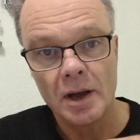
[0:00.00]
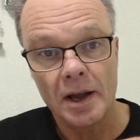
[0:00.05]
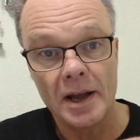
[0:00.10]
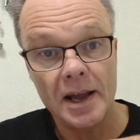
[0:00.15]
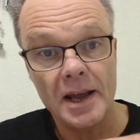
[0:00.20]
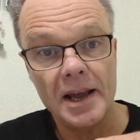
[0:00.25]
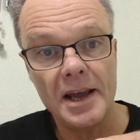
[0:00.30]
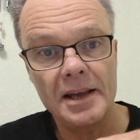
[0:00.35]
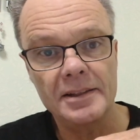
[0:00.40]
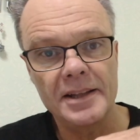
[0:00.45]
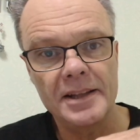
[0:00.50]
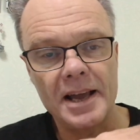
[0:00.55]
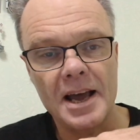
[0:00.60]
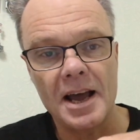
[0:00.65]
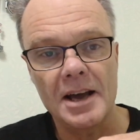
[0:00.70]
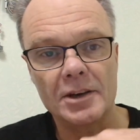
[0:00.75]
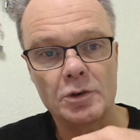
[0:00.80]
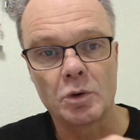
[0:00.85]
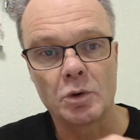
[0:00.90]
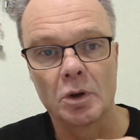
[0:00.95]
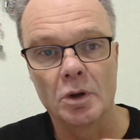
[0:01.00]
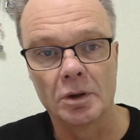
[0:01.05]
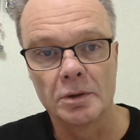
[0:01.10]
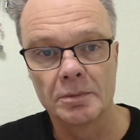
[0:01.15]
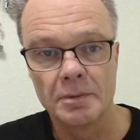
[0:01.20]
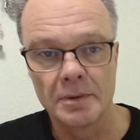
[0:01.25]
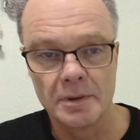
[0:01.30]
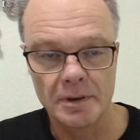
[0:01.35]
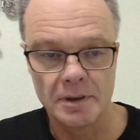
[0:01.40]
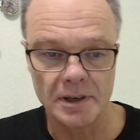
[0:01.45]
in the
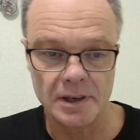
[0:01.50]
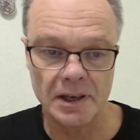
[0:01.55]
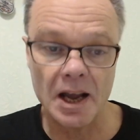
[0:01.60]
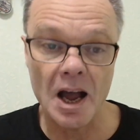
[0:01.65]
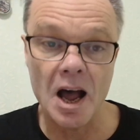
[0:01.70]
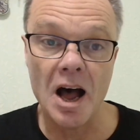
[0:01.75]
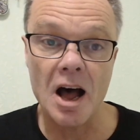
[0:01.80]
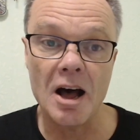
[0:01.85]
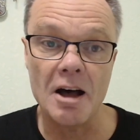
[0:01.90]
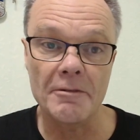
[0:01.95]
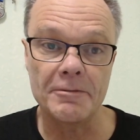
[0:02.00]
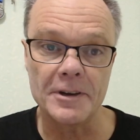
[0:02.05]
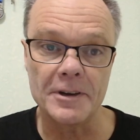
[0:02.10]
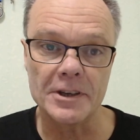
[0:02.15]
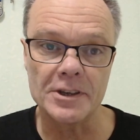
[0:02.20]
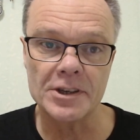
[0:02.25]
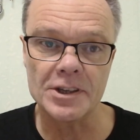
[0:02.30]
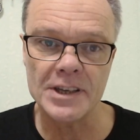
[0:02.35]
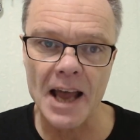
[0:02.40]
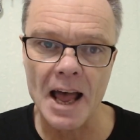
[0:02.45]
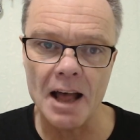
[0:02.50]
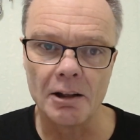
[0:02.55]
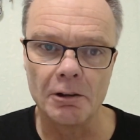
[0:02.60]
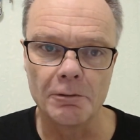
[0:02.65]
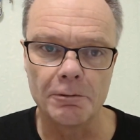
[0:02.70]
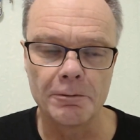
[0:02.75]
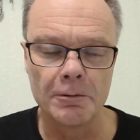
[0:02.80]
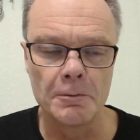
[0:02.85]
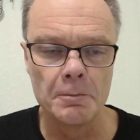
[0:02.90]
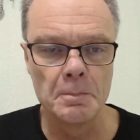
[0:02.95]
actual calf
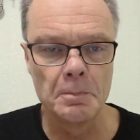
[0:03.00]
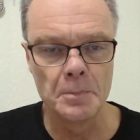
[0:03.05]
itself.